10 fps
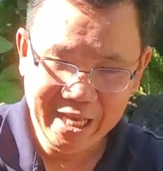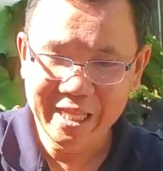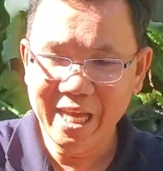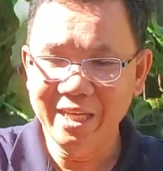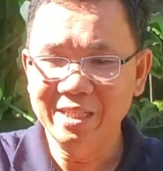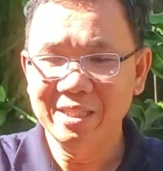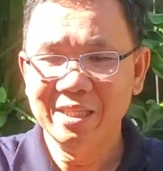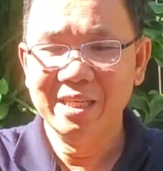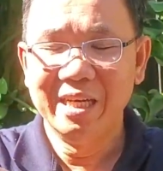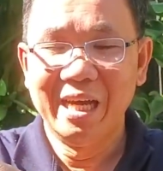and then
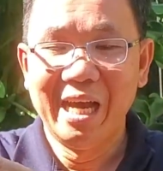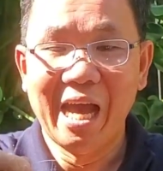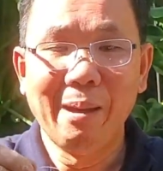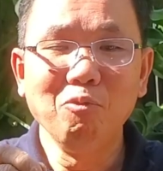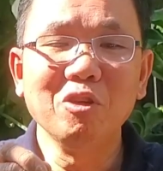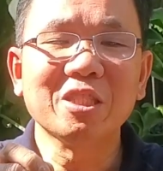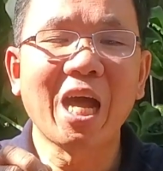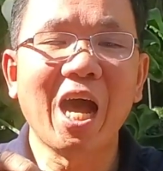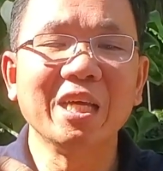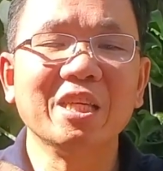I'm gonna
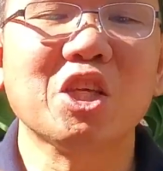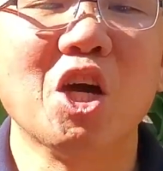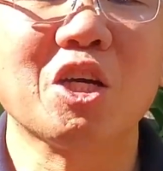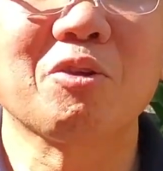tie this hook